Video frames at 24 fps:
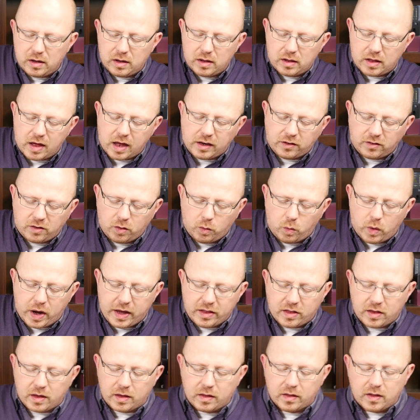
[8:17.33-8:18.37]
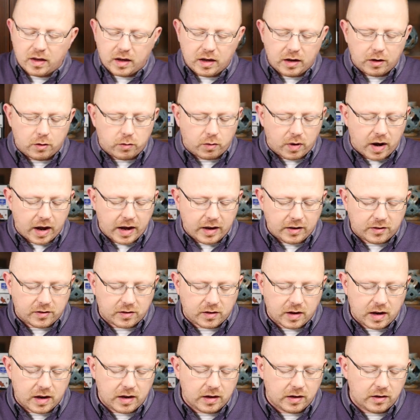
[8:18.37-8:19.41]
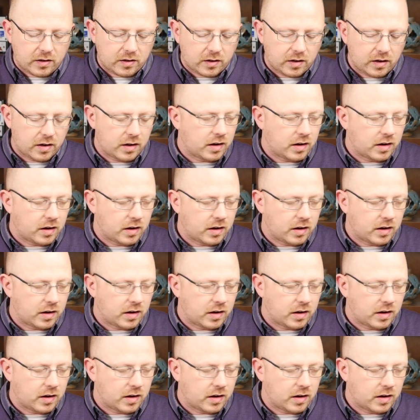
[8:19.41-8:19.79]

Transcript: that's the way that the ink writes, and